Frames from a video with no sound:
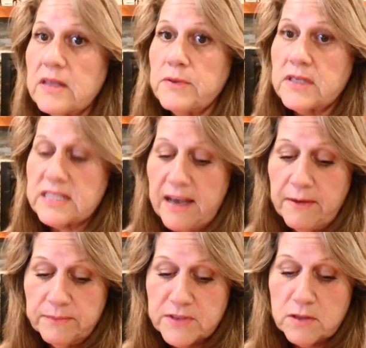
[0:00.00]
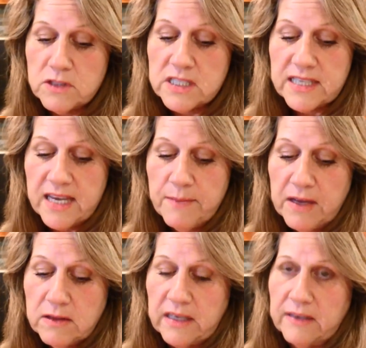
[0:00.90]
the books out. So just get them
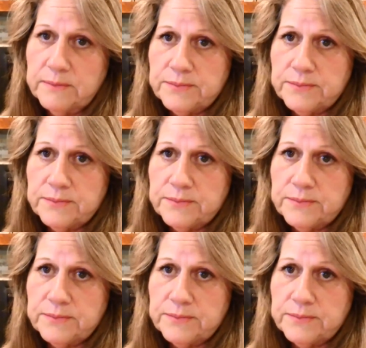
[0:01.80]
out there.